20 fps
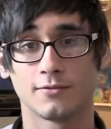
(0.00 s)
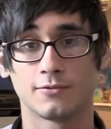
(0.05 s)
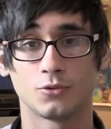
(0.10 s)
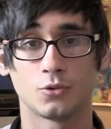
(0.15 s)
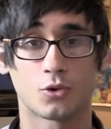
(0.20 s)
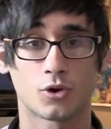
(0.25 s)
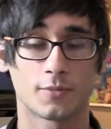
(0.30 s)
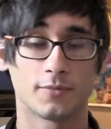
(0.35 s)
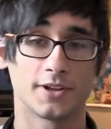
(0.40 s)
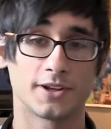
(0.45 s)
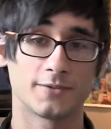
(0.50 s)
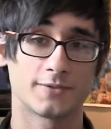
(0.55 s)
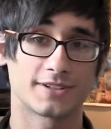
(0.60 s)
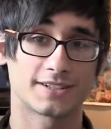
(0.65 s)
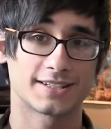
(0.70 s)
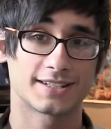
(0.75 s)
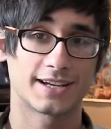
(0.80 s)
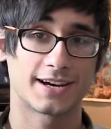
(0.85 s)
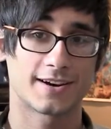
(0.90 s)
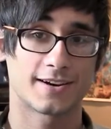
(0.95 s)
Normally when a
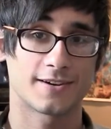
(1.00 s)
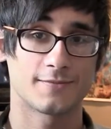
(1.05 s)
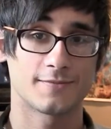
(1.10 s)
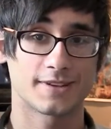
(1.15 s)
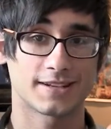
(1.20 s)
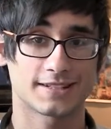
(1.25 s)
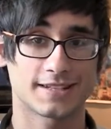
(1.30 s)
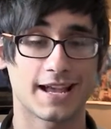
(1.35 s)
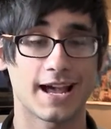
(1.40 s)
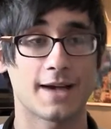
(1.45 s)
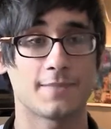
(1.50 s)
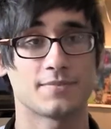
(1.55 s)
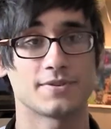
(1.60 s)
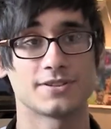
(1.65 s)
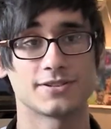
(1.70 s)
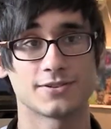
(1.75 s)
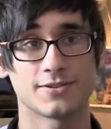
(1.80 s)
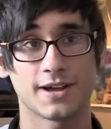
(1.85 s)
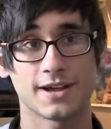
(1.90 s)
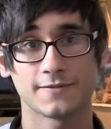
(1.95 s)
stereo mix
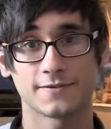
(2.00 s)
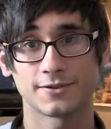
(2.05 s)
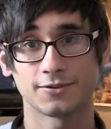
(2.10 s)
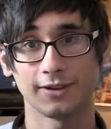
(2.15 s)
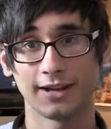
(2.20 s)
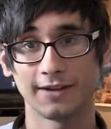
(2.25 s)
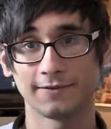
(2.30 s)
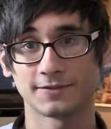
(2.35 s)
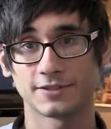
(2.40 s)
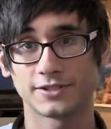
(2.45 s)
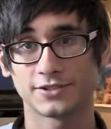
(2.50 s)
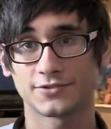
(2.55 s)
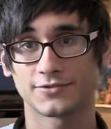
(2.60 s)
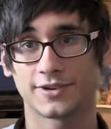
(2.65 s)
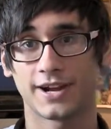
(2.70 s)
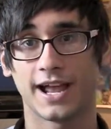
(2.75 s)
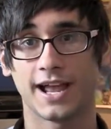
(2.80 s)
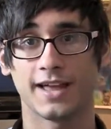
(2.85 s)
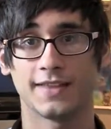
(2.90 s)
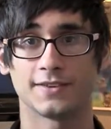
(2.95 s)
happens, you have your left and your
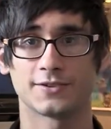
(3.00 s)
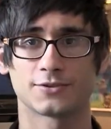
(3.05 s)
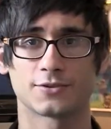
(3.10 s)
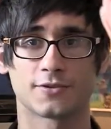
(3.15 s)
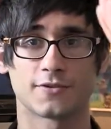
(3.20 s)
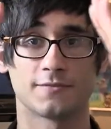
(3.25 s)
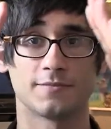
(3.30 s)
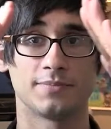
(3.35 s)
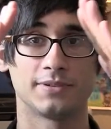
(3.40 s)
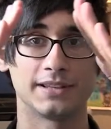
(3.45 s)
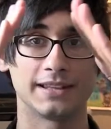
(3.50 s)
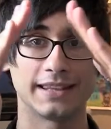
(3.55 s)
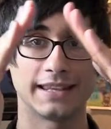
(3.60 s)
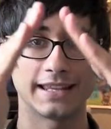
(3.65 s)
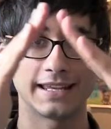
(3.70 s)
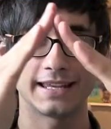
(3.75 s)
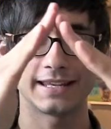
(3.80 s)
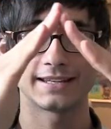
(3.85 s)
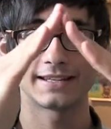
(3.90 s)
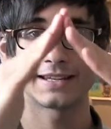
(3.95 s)
right and they sort of
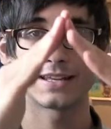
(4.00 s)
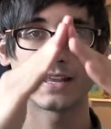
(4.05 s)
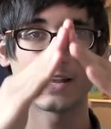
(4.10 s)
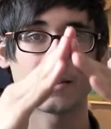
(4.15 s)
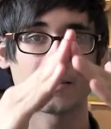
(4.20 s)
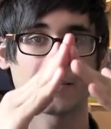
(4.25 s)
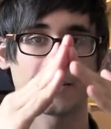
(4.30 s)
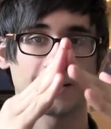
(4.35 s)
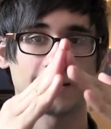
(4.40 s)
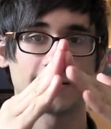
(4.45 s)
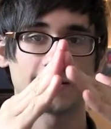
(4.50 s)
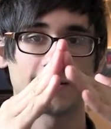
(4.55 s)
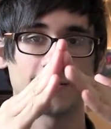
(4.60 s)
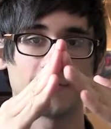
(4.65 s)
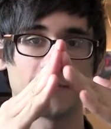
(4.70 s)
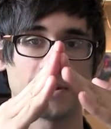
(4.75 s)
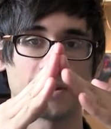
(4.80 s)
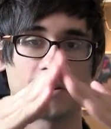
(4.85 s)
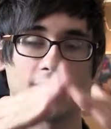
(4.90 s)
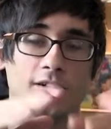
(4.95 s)
bleed together into the
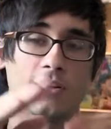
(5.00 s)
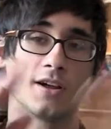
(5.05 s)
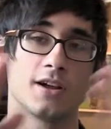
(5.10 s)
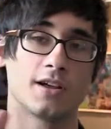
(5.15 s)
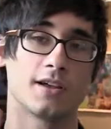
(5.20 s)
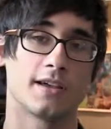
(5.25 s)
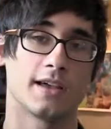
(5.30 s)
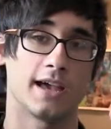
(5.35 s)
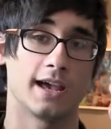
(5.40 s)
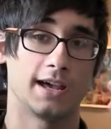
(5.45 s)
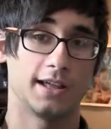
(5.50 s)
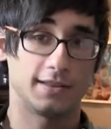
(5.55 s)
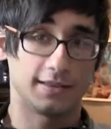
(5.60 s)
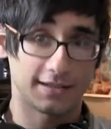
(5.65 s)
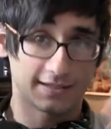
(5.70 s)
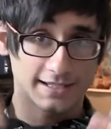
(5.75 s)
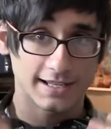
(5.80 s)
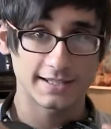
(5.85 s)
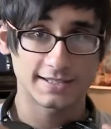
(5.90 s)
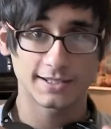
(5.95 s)
middle. And
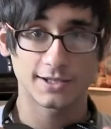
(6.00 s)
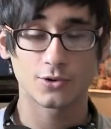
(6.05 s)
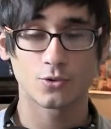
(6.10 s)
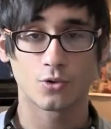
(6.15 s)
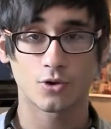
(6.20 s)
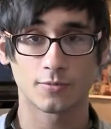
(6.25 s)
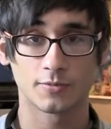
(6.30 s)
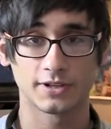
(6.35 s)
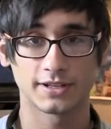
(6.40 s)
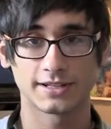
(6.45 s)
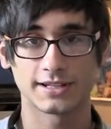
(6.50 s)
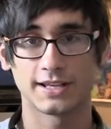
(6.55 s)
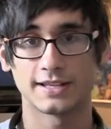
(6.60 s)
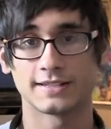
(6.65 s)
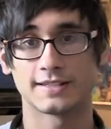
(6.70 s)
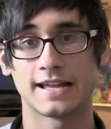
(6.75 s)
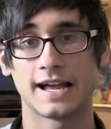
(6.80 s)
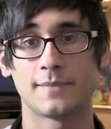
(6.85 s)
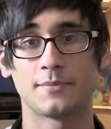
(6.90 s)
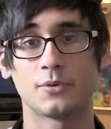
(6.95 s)
this headset normally
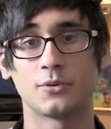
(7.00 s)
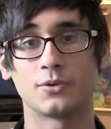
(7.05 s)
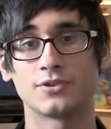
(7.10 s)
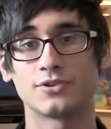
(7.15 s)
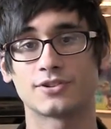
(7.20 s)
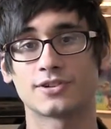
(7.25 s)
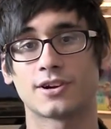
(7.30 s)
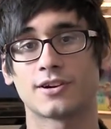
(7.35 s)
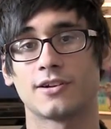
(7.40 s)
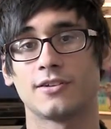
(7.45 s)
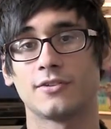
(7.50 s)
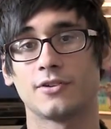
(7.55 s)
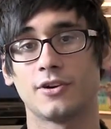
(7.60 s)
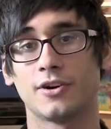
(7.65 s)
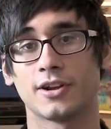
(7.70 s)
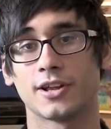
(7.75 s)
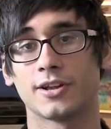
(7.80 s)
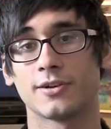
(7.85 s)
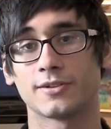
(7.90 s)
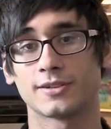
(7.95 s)
does that, but when you turn on the
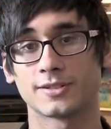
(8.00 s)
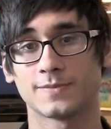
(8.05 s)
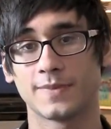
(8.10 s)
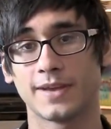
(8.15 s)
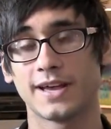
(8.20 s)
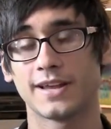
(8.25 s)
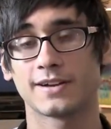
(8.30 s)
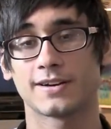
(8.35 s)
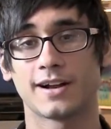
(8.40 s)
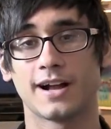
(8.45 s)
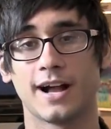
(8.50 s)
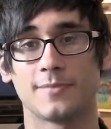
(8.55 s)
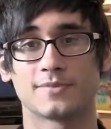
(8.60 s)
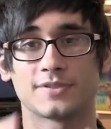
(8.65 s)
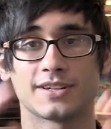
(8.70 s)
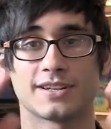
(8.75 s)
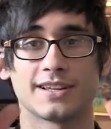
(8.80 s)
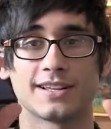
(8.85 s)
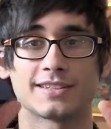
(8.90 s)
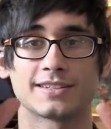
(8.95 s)
audio expander
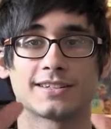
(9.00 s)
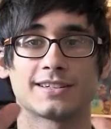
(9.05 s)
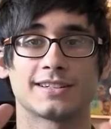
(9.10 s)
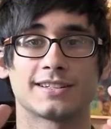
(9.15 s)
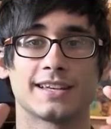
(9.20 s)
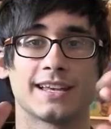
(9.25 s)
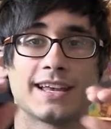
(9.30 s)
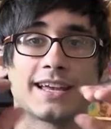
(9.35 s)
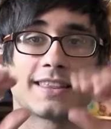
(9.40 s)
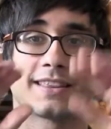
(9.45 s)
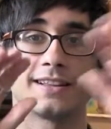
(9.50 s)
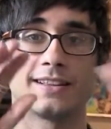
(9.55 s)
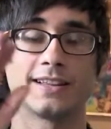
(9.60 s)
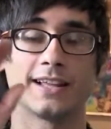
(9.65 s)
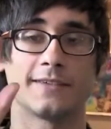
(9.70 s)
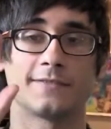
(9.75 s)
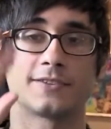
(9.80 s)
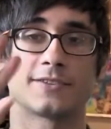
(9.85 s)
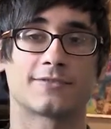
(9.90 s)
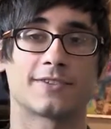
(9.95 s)
option, it's going to take the
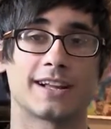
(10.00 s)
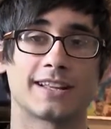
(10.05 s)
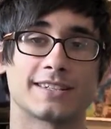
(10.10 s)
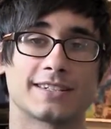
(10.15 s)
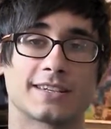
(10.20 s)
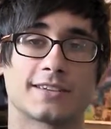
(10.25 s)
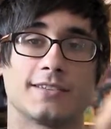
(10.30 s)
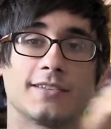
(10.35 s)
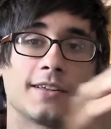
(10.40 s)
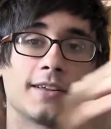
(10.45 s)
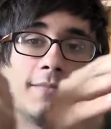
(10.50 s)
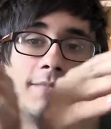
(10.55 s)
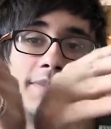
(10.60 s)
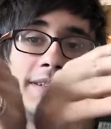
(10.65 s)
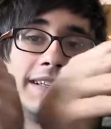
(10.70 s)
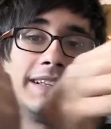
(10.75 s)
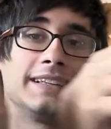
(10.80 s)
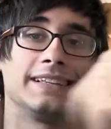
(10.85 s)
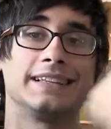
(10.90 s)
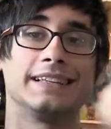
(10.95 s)
left and right signal and
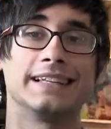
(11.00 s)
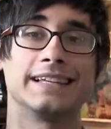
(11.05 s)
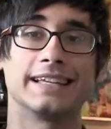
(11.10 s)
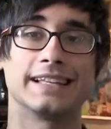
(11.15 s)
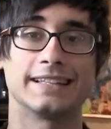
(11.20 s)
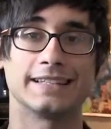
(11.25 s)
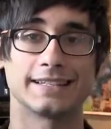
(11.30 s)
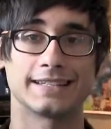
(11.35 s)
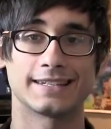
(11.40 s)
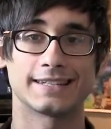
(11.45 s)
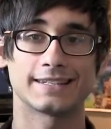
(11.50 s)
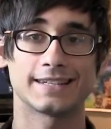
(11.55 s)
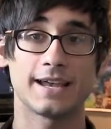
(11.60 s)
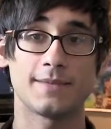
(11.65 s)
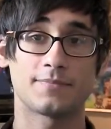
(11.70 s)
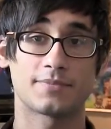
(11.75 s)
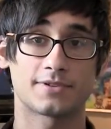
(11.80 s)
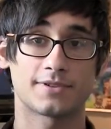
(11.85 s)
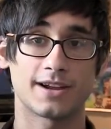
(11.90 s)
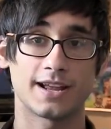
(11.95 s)
completely
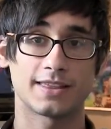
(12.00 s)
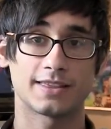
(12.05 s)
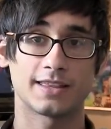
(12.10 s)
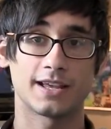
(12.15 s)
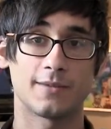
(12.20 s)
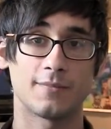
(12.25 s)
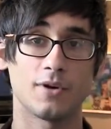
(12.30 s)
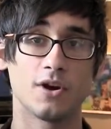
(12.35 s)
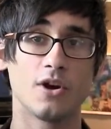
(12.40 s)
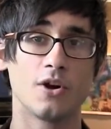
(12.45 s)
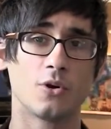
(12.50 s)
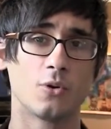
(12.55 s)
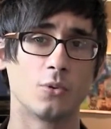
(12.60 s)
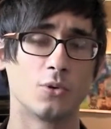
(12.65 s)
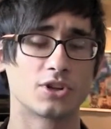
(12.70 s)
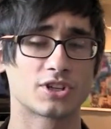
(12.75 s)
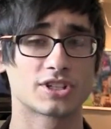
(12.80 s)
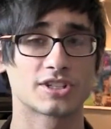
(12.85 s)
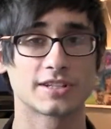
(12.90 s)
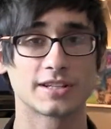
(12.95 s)
separate them,
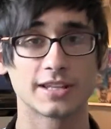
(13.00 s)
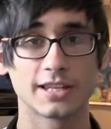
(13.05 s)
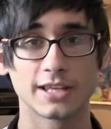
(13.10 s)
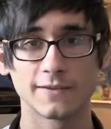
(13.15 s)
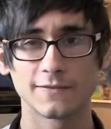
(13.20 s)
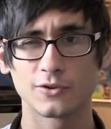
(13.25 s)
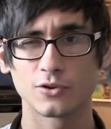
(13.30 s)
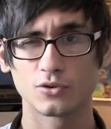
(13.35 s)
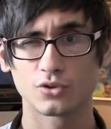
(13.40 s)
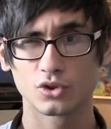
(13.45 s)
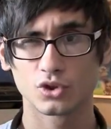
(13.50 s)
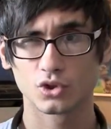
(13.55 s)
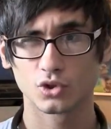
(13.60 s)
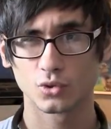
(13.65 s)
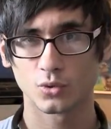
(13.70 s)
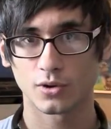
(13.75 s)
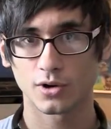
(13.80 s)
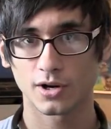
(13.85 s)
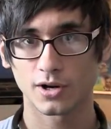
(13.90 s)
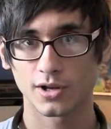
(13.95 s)
which should give you
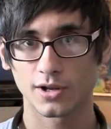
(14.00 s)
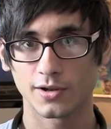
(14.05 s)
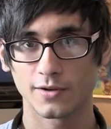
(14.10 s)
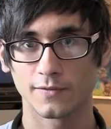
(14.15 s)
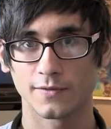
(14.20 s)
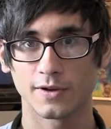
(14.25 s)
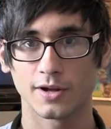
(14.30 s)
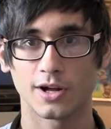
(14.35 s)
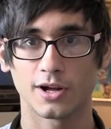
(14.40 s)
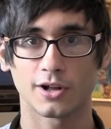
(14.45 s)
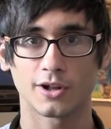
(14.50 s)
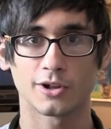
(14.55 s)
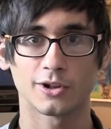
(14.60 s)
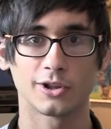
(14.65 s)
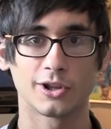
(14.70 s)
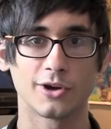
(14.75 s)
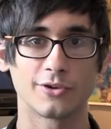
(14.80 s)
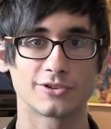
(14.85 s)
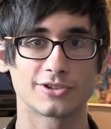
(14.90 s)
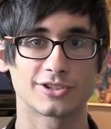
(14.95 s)
sort of a
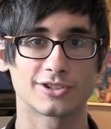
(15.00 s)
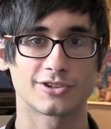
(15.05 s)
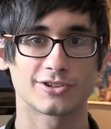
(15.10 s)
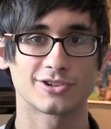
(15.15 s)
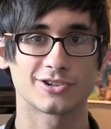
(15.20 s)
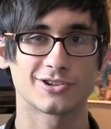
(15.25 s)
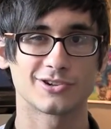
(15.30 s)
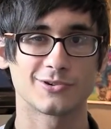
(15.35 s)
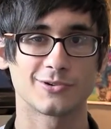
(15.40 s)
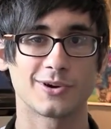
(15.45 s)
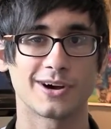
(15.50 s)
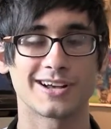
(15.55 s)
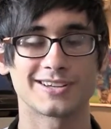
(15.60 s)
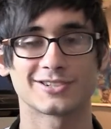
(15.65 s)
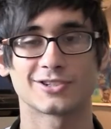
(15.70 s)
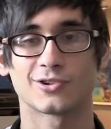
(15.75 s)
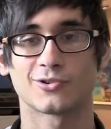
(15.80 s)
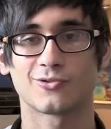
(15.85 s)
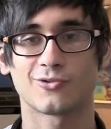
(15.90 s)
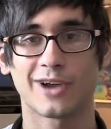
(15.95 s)
closer to
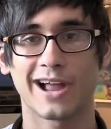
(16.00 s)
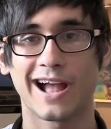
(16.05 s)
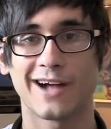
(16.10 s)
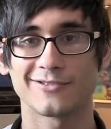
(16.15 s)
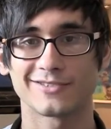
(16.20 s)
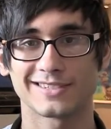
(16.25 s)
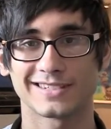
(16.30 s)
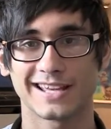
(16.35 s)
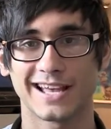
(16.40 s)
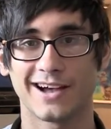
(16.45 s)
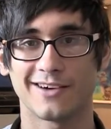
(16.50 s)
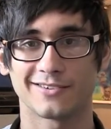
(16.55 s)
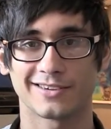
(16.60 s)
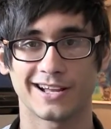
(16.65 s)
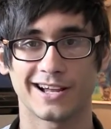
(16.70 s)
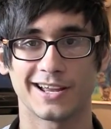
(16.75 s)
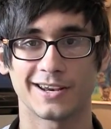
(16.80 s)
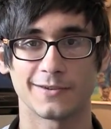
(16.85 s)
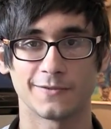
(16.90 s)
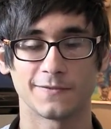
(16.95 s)
surround sound
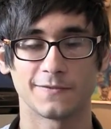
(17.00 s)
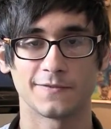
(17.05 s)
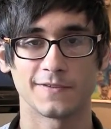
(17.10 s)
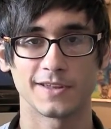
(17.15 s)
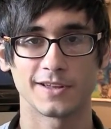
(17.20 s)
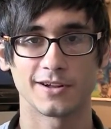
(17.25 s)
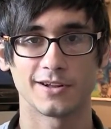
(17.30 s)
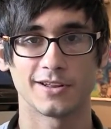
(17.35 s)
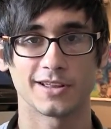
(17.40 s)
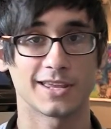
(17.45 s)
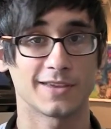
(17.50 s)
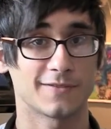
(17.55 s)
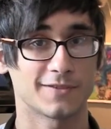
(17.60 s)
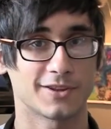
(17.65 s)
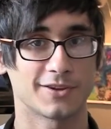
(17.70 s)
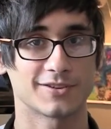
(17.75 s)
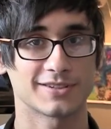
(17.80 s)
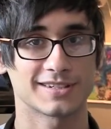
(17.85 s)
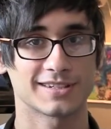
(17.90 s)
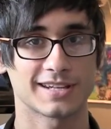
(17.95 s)
kind of feel, even
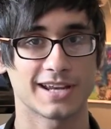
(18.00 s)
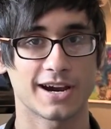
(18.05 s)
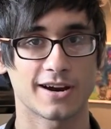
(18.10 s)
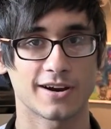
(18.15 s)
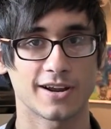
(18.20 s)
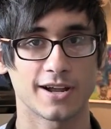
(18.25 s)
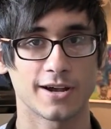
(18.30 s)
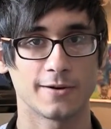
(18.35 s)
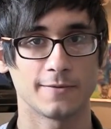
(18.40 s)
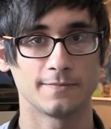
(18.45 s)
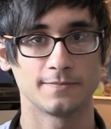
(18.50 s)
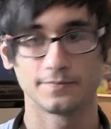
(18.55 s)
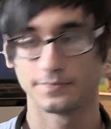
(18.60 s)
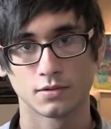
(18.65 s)
though it's stereo.